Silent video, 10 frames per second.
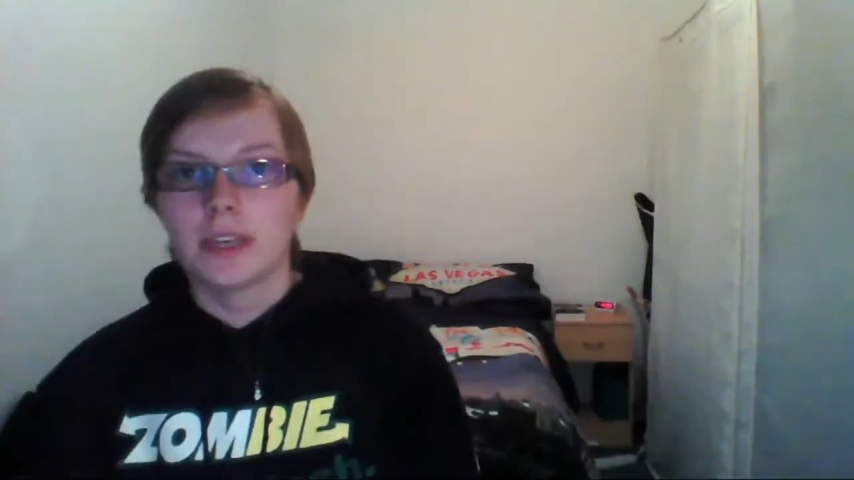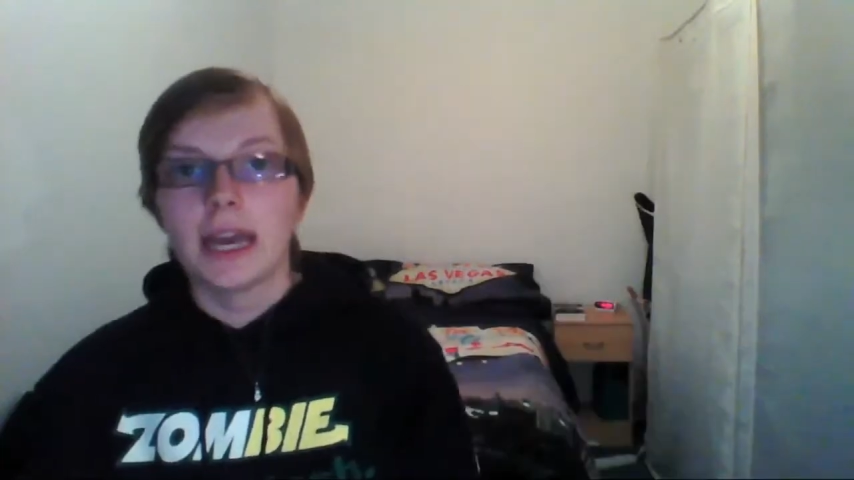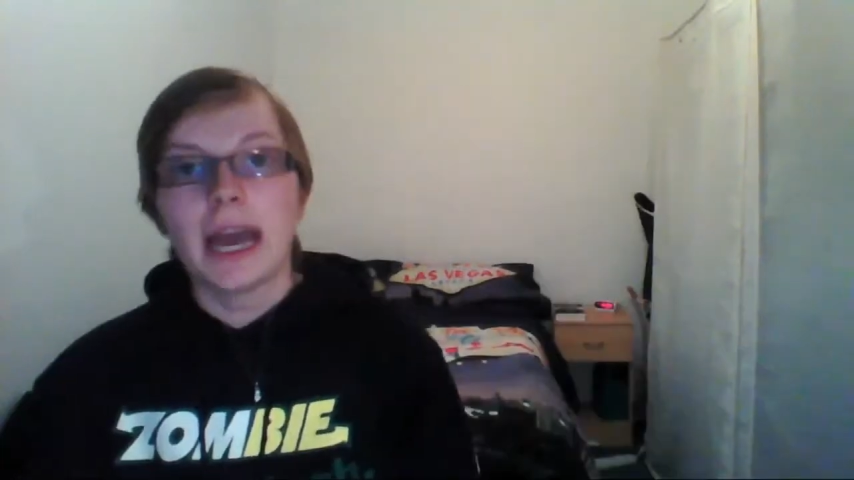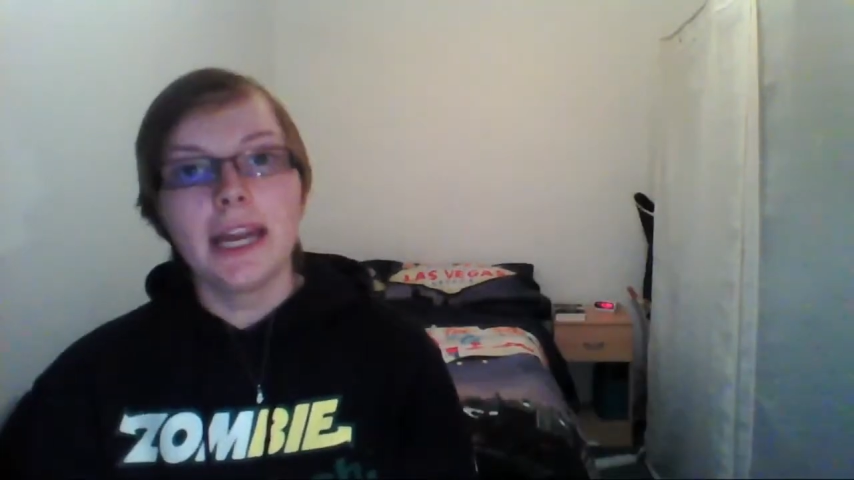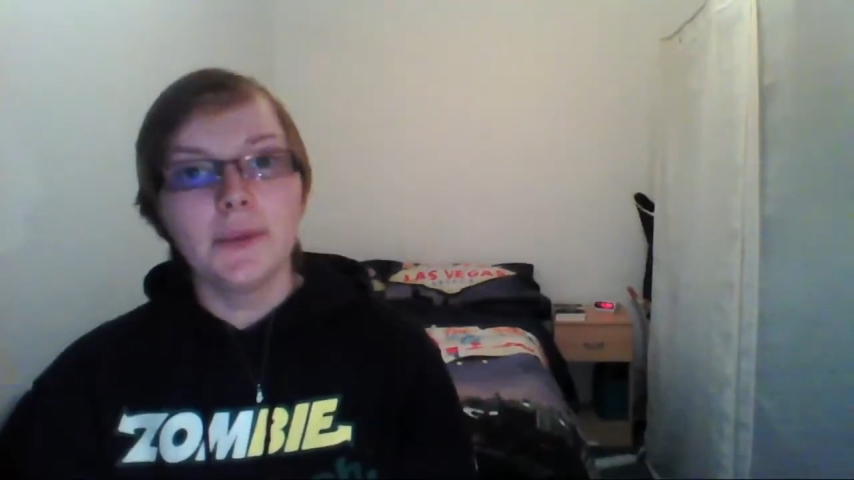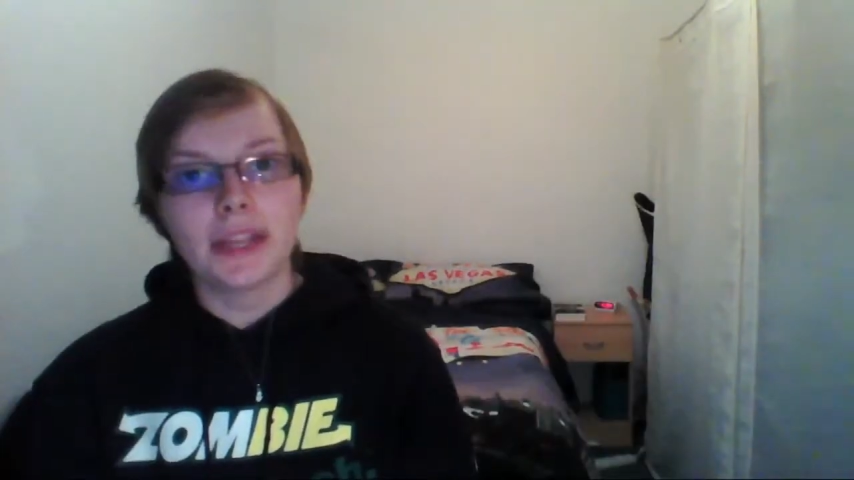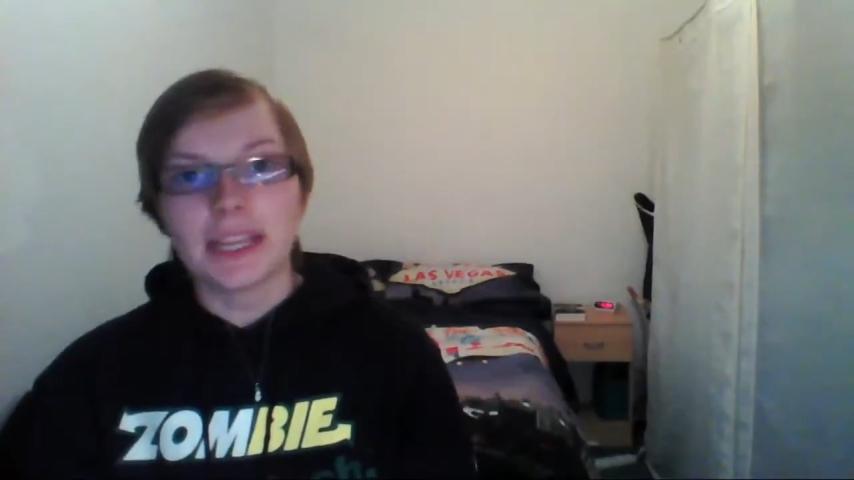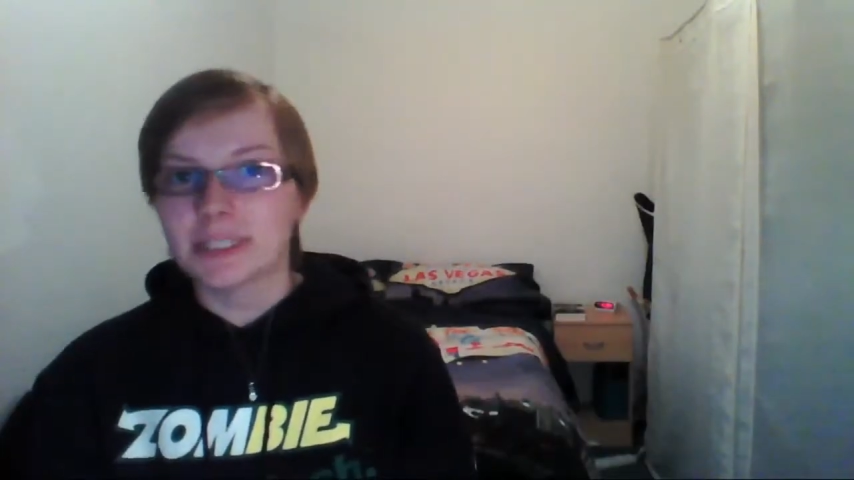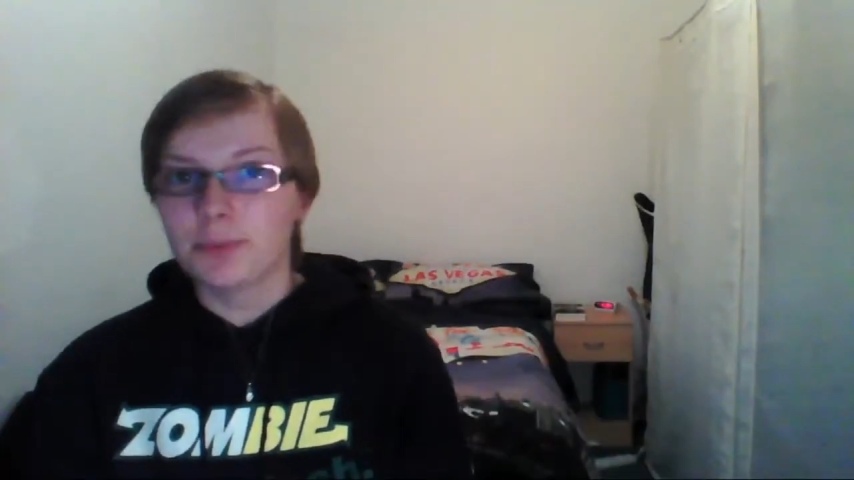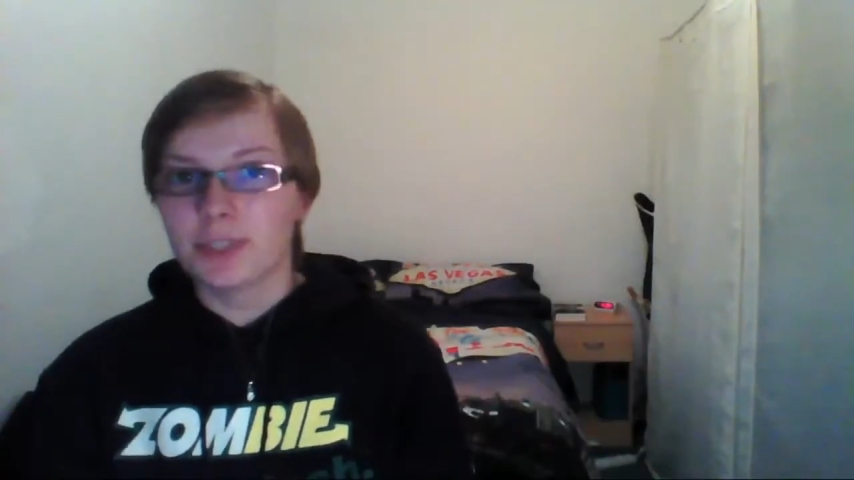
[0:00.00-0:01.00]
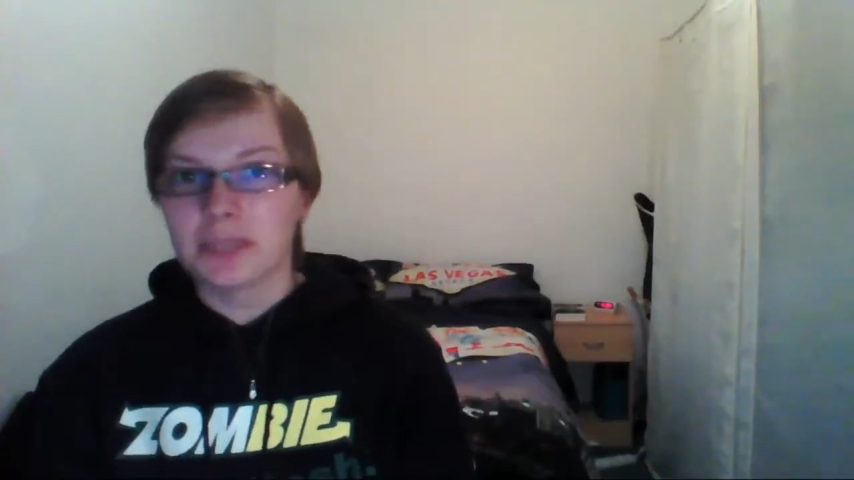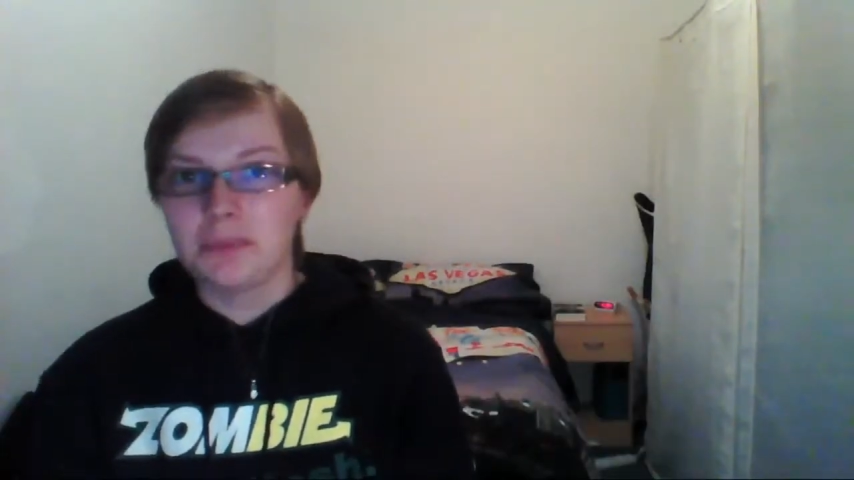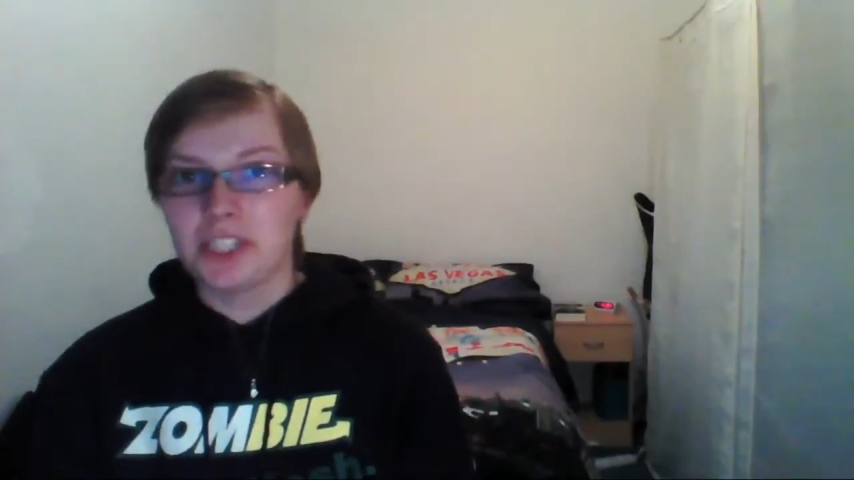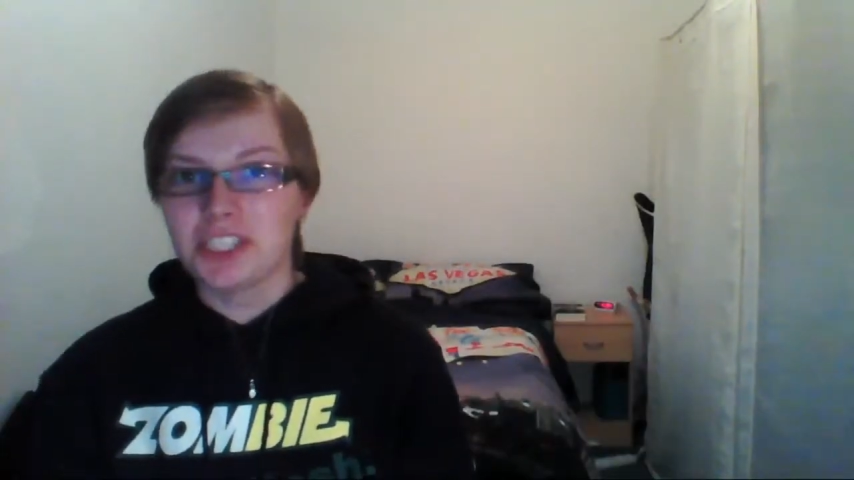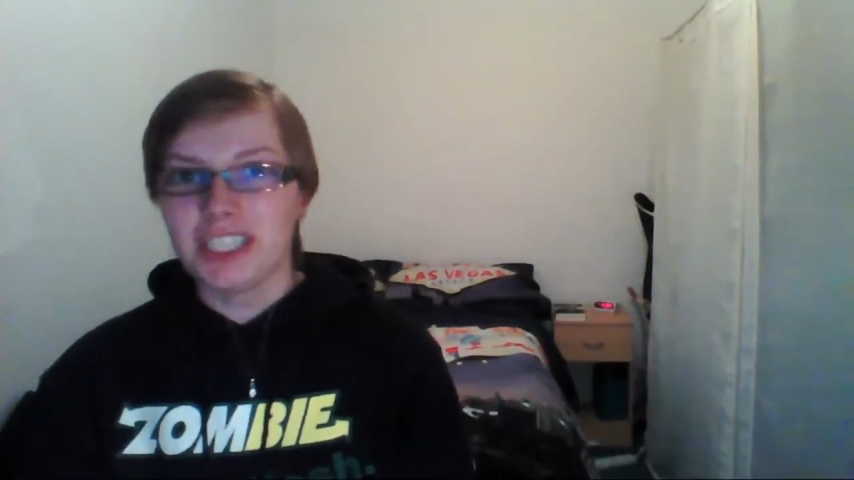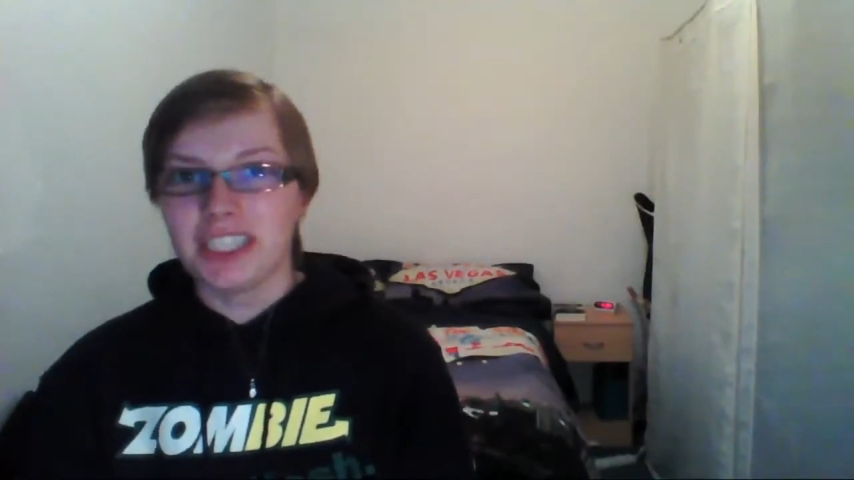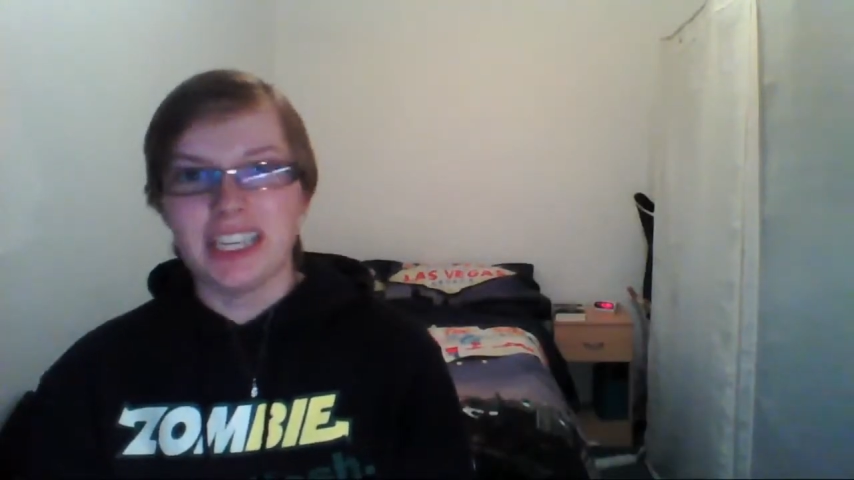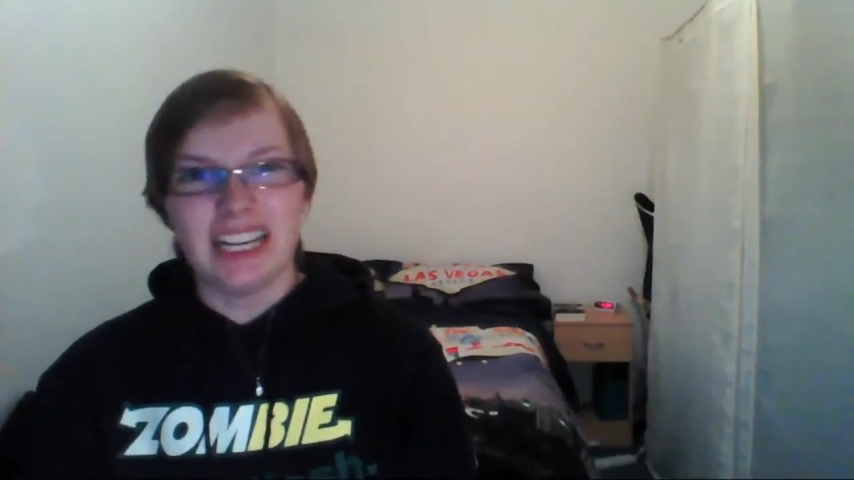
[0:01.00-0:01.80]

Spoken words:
Anyway, that's pretty much it.